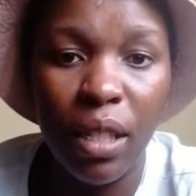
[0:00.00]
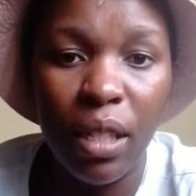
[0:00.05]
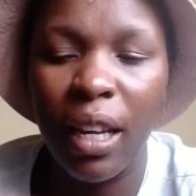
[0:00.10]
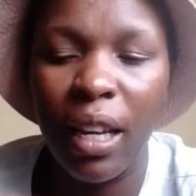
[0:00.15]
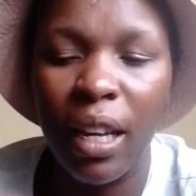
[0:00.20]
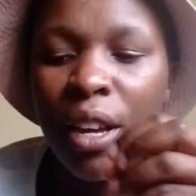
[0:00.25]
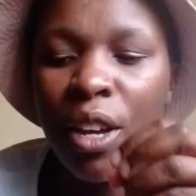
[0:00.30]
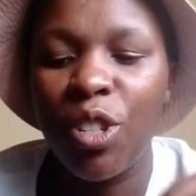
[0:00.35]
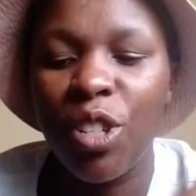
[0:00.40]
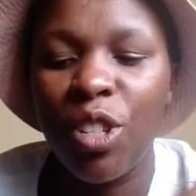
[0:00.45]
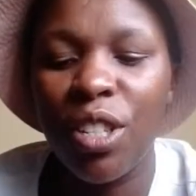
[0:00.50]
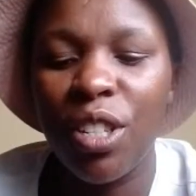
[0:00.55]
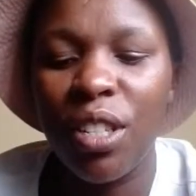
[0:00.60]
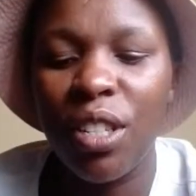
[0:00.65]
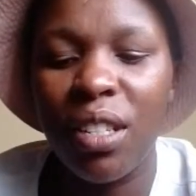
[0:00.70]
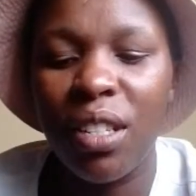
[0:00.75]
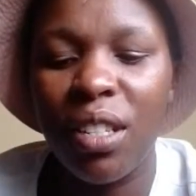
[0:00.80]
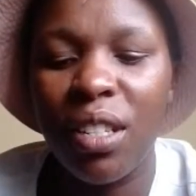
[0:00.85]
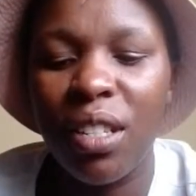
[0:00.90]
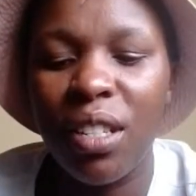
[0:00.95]
You just
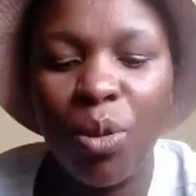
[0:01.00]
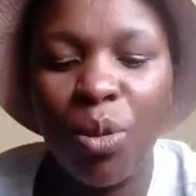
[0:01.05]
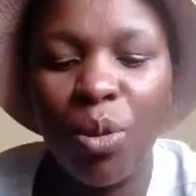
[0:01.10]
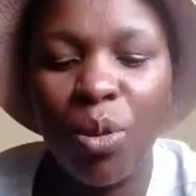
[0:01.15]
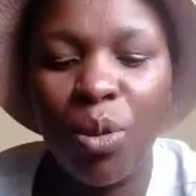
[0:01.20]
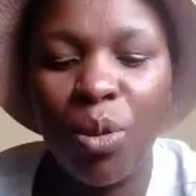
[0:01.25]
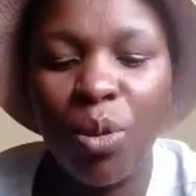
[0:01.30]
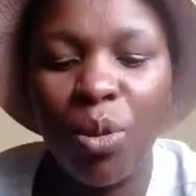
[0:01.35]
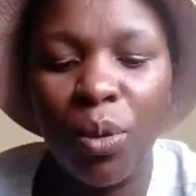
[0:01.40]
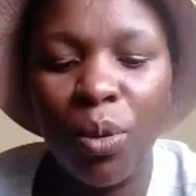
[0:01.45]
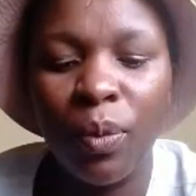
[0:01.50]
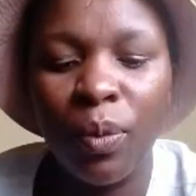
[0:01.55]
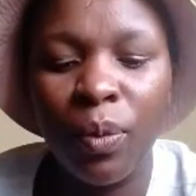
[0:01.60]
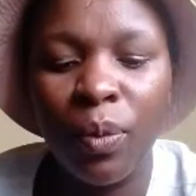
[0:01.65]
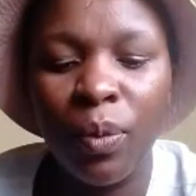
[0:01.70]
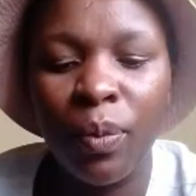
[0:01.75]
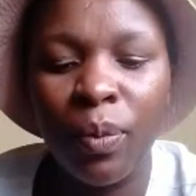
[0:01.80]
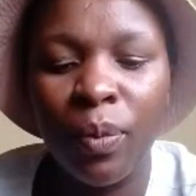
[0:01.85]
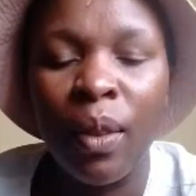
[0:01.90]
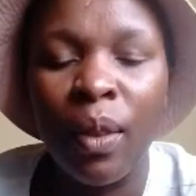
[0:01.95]
need to
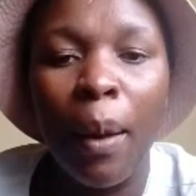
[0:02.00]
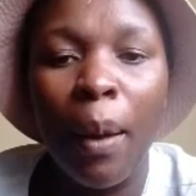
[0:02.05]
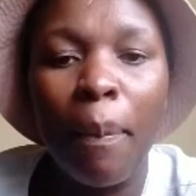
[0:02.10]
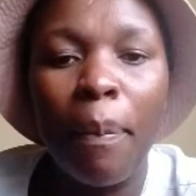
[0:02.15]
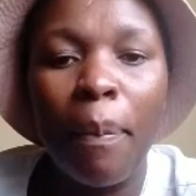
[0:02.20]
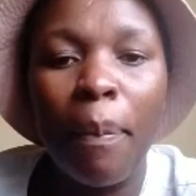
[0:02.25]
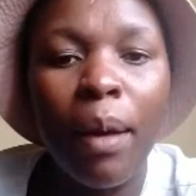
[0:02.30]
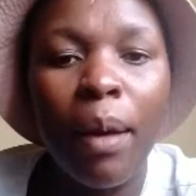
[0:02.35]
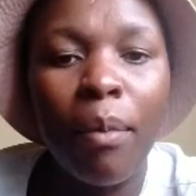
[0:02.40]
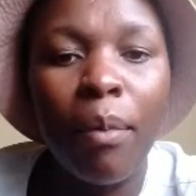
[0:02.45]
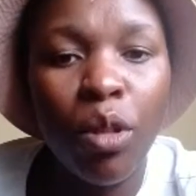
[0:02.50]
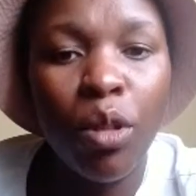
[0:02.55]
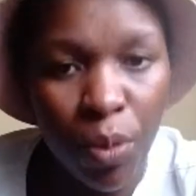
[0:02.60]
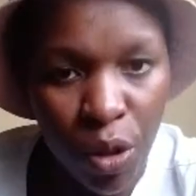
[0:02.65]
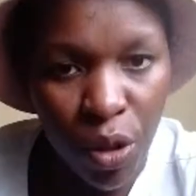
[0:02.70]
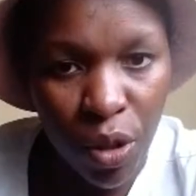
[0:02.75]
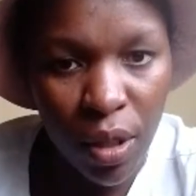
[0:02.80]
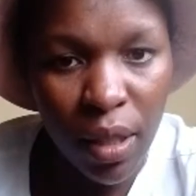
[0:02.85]
be able to put yourself